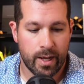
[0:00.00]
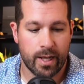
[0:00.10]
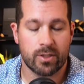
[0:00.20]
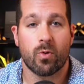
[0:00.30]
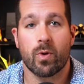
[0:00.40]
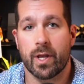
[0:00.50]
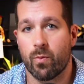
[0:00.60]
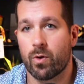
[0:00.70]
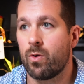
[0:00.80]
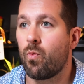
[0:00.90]
And so again,
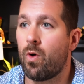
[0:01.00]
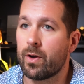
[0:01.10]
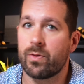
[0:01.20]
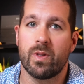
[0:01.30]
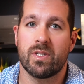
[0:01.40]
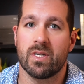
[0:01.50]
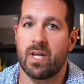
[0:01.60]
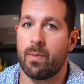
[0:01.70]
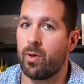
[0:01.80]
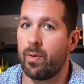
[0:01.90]
we're going to walk through this
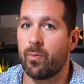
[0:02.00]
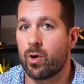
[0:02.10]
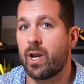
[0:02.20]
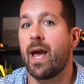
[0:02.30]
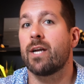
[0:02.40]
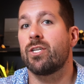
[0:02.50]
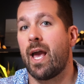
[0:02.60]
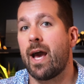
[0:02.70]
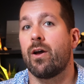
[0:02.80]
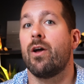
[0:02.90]
example and we're going to actually
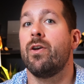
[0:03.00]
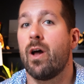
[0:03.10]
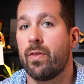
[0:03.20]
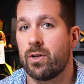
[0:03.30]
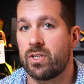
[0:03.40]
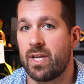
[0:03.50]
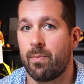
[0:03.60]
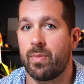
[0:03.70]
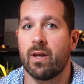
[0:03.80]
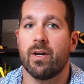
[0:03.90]
add another
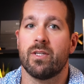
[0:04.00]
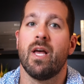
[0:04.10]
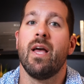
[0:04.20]
step because